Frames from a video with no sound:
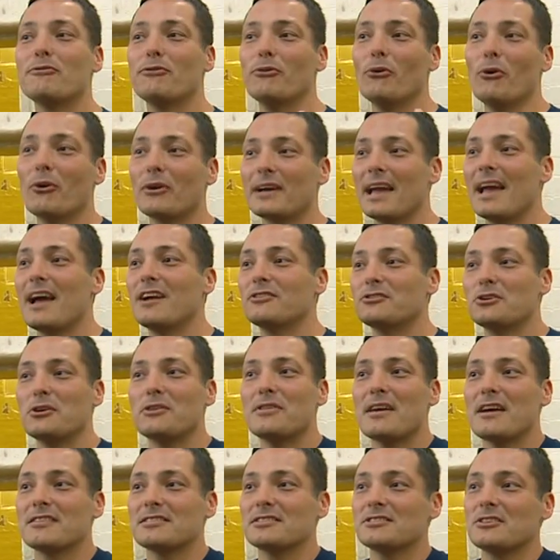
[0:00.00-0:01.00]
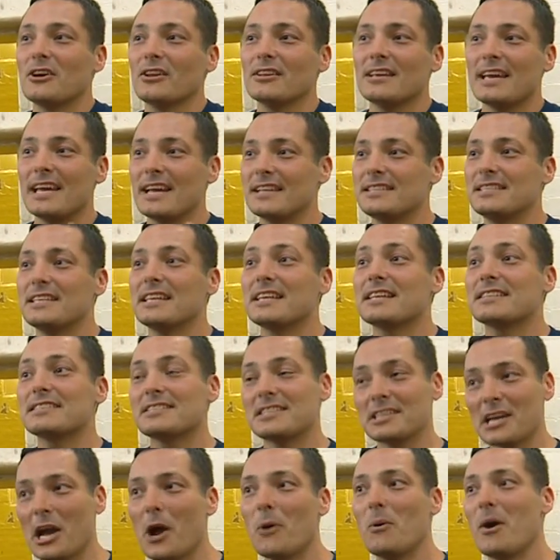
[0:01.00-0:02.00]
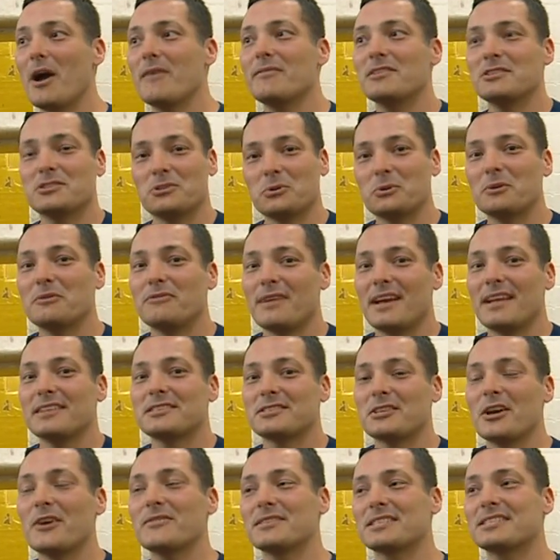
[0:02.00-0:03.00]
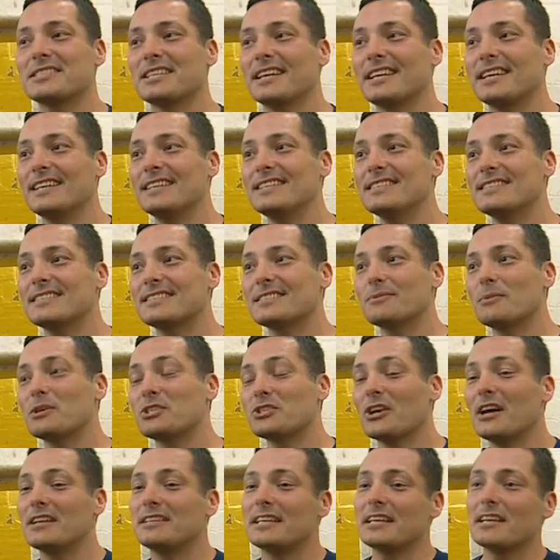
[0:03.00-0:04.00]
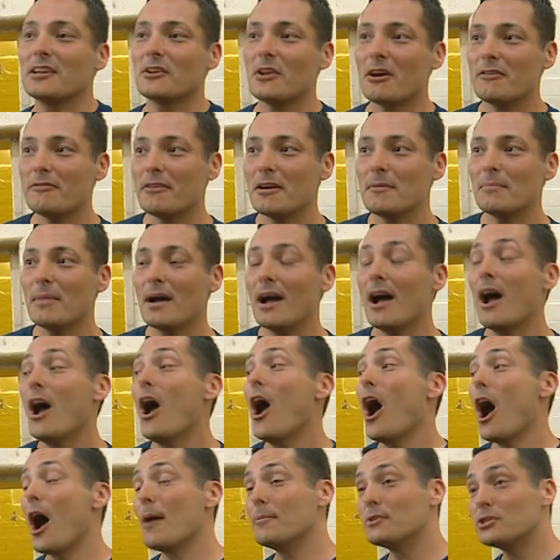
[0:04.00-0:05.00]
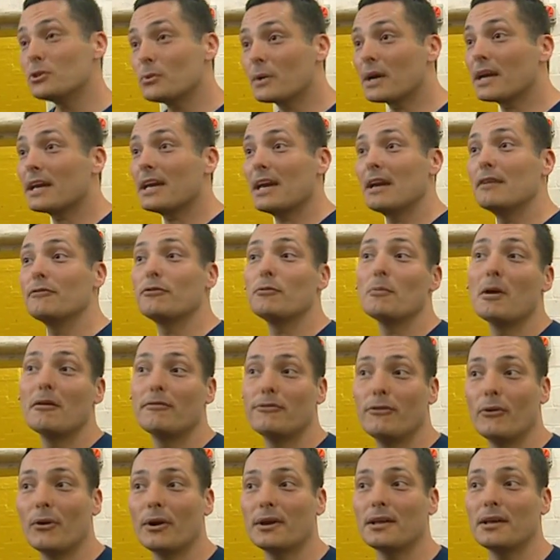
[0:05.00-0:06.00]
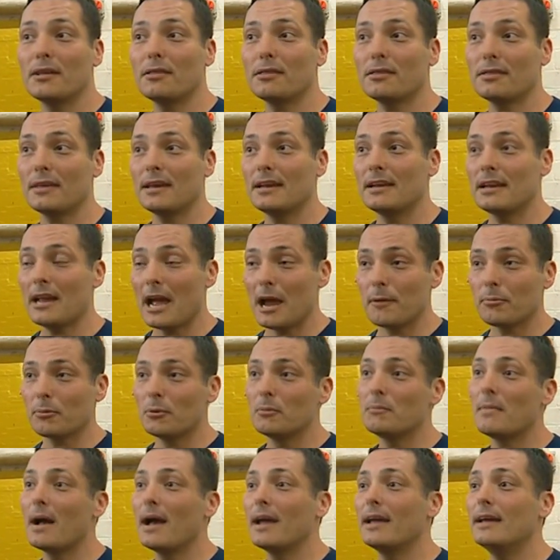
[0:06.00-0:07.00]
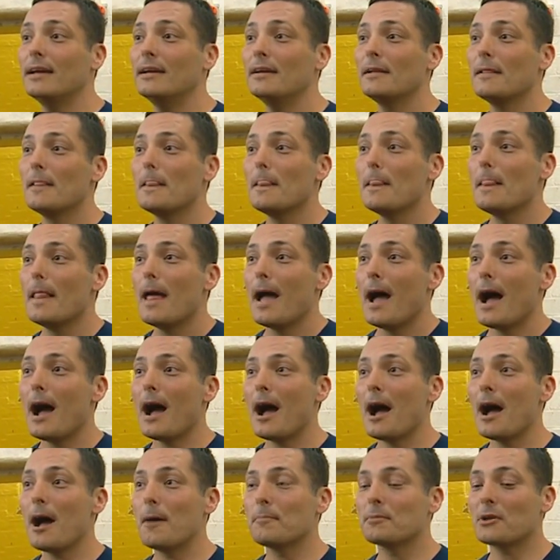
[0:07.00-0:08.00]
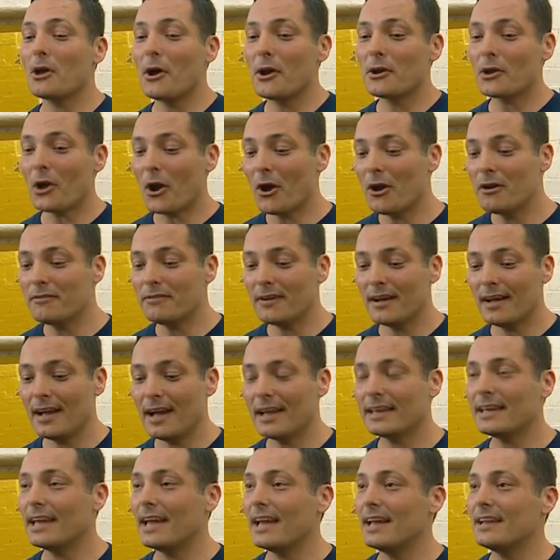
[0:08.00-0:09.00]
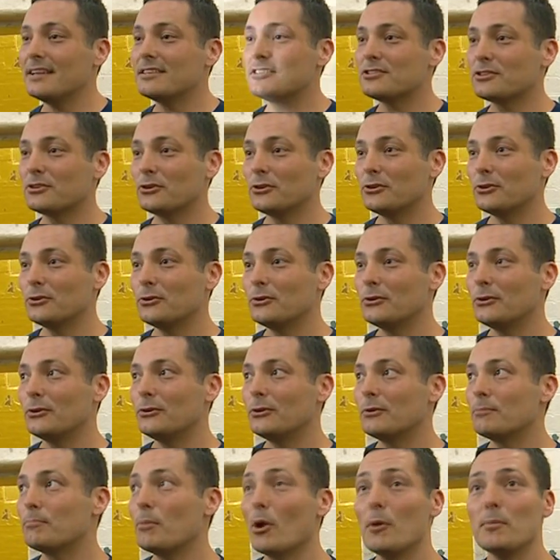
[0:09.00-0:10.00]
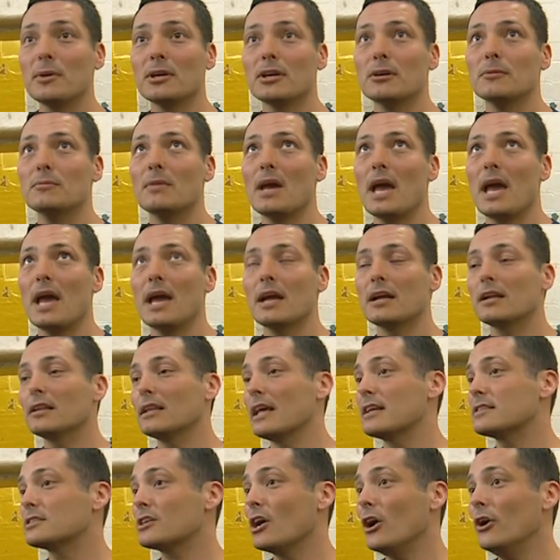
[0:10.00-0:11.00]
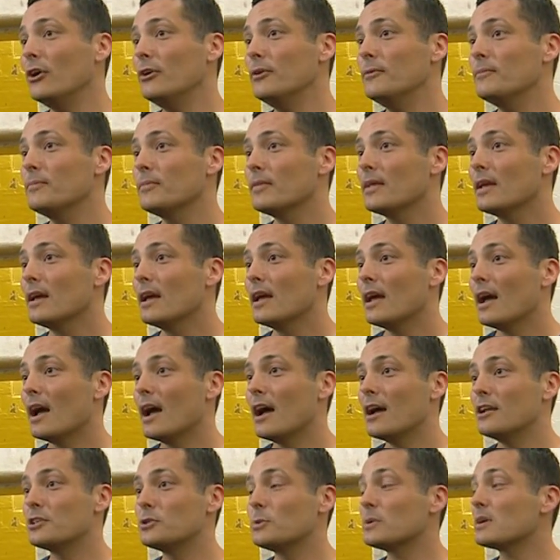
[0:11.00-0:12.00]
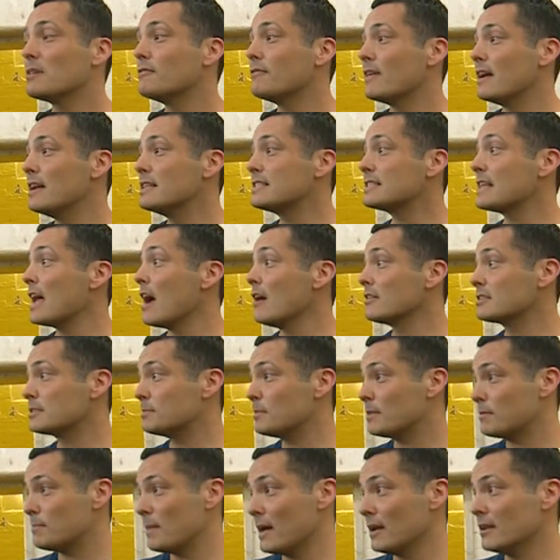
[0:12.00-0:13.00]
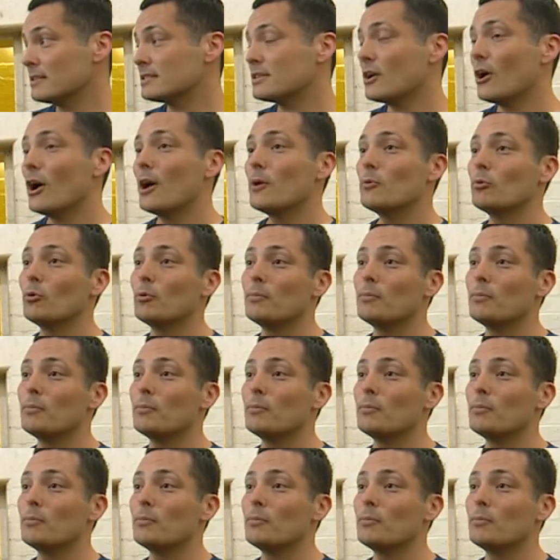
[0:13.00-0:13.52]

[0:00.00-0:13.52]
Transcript: fork out $2,000 air tickets to go over to events overseas, which I did in November. I'm doing again for my 40th in April, May. Going over again to Birmingham and Glasgow. Doing events. Elspeth Ballantyne